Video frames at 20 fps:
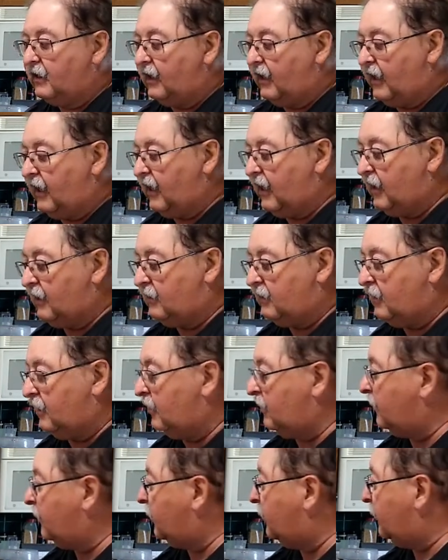and
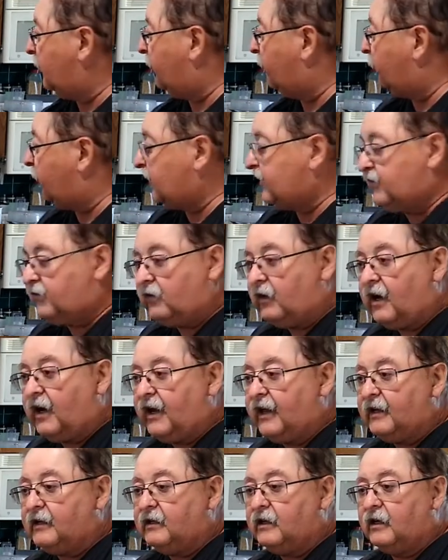freeze
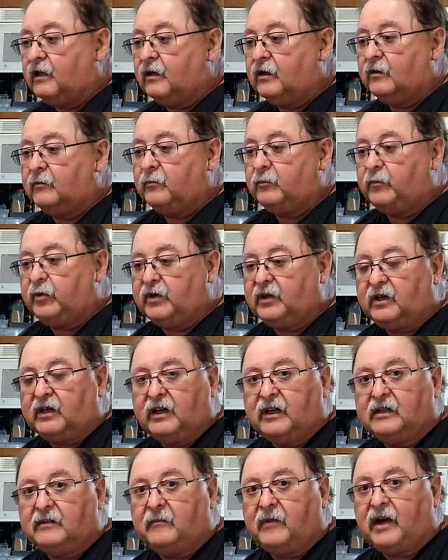dry it, put it
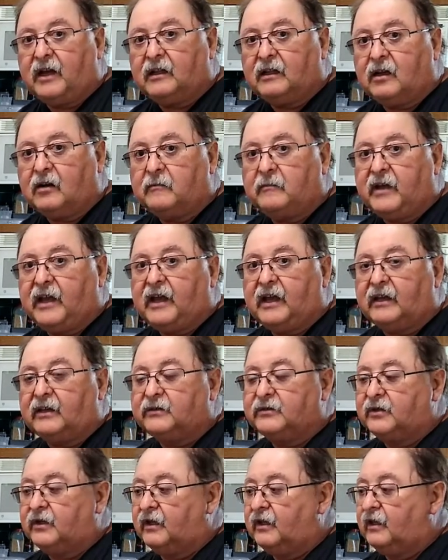into Mylar
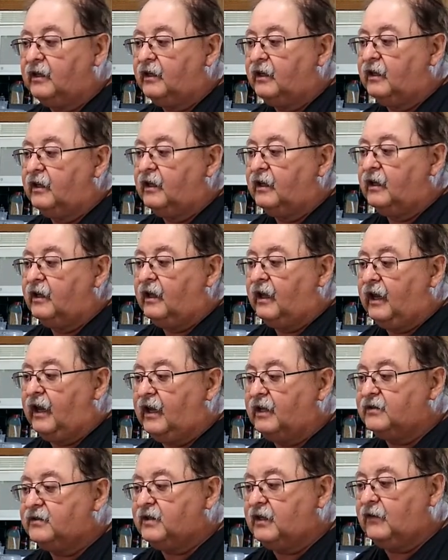bags,
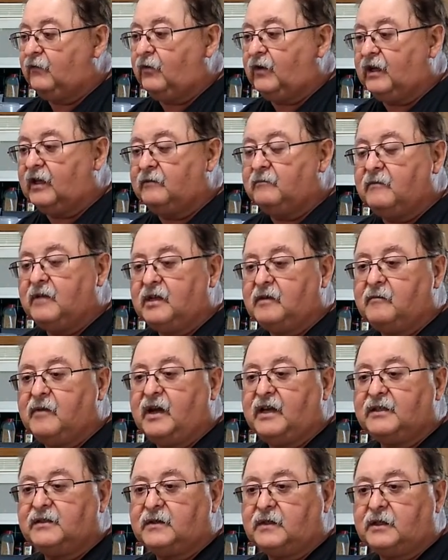and see if we can
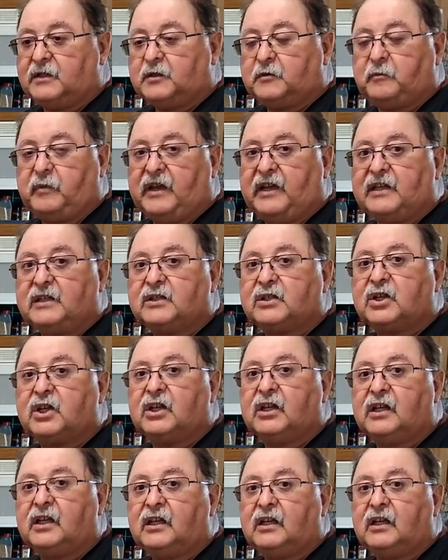minimize the space.